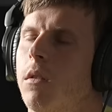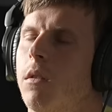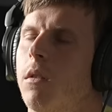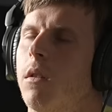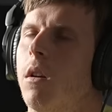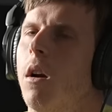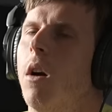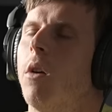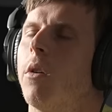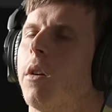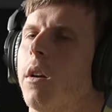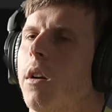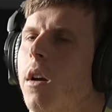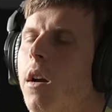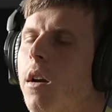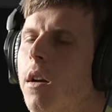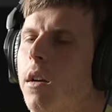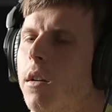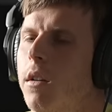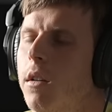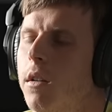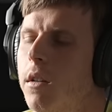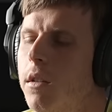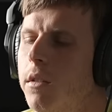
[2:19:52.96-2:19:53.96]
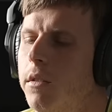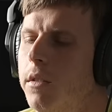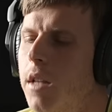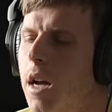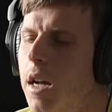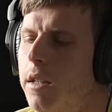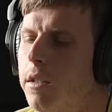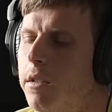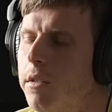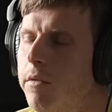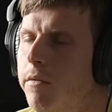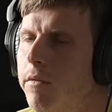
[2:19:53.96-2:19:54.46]
No okay. Shit.
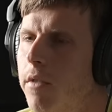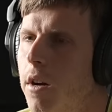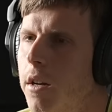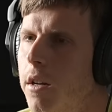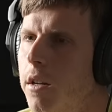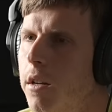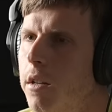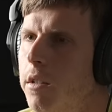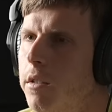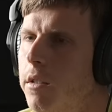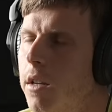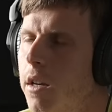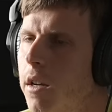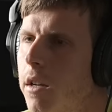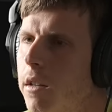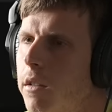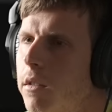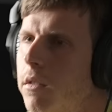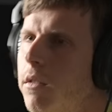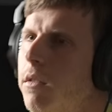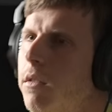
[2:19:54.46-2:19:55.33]
That's fucking insane.